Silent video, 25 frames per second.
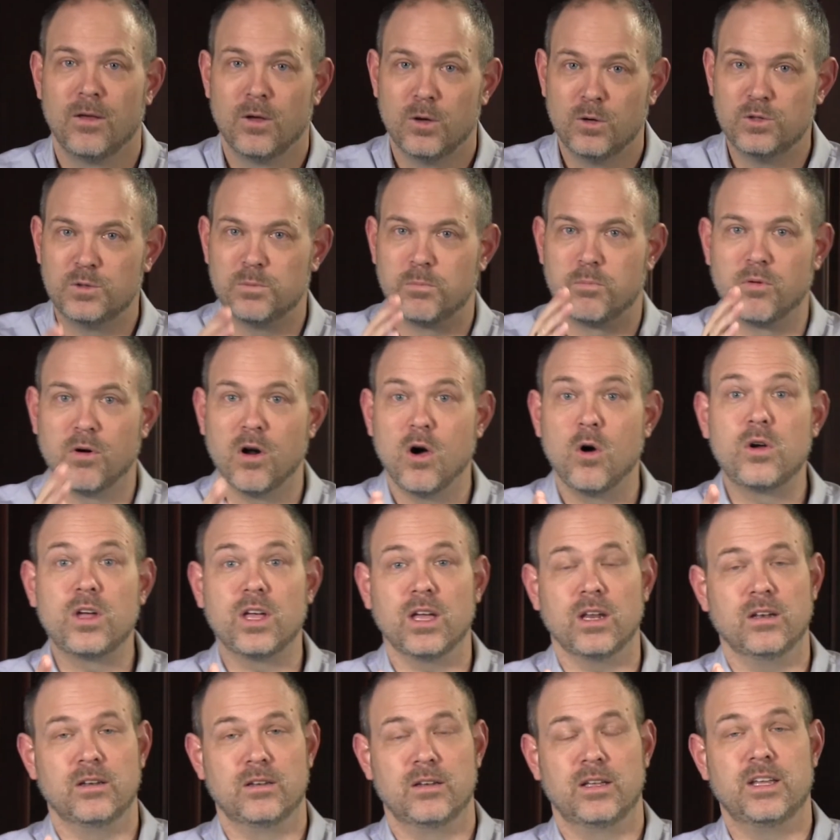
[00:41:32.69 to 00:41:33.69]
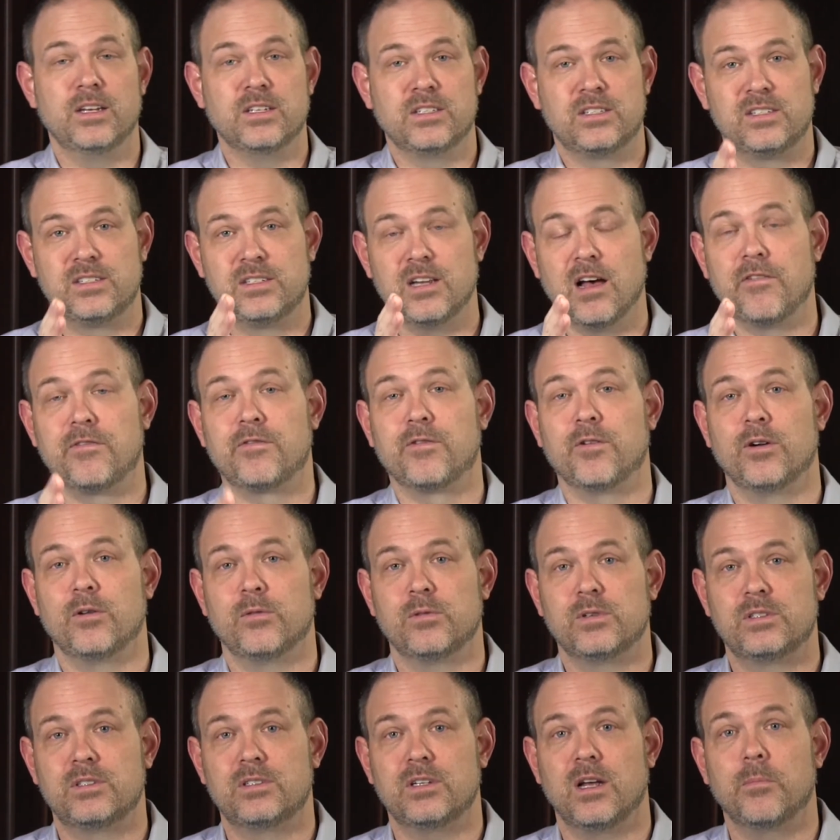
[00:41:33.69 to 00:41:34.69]
who's broken and is suffering
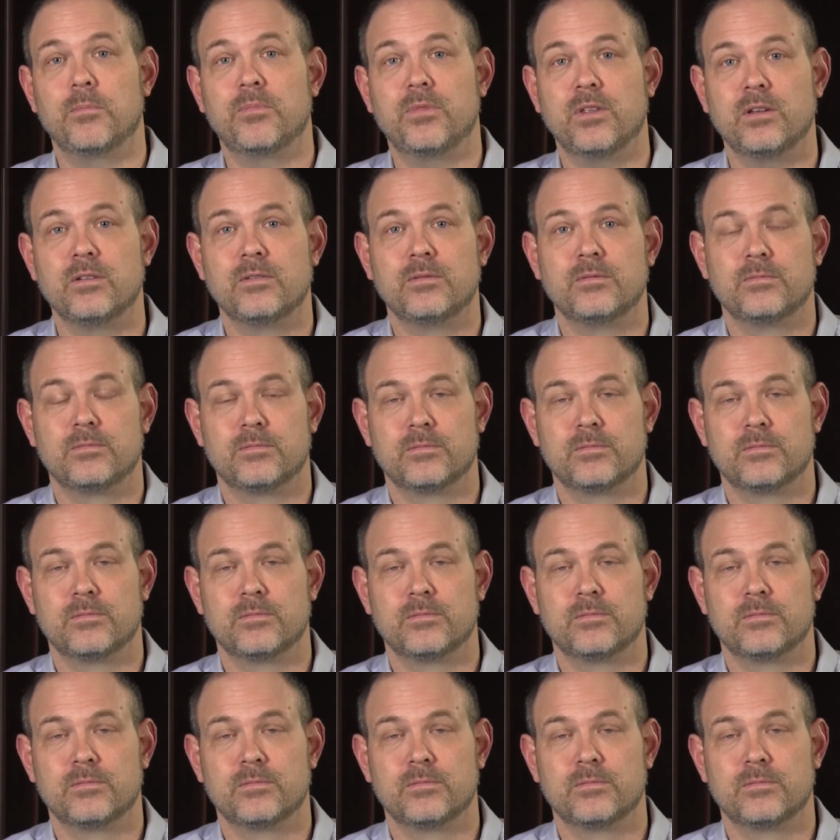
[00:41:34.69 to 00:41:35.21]
with something.